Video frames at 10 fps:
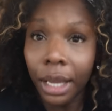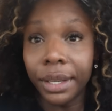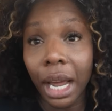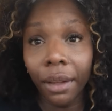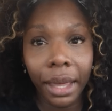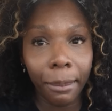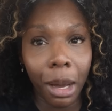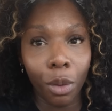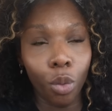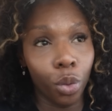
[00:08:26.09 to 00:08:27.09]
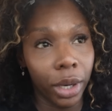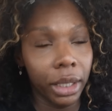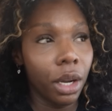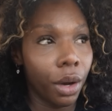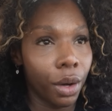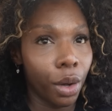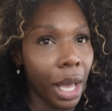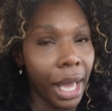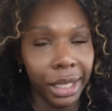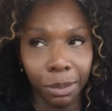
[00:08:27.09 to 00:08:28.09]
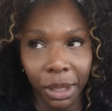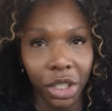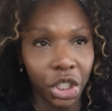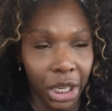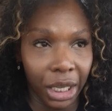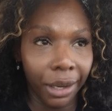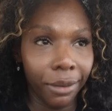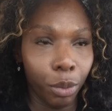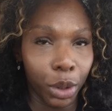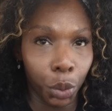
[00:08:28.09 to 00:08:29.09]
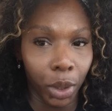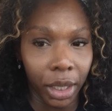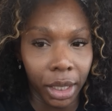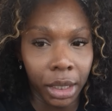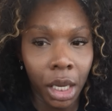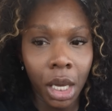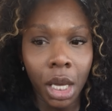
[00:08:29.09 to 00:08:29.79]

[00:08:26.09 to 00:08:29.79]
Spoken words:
now that my one goal has been achieved, which was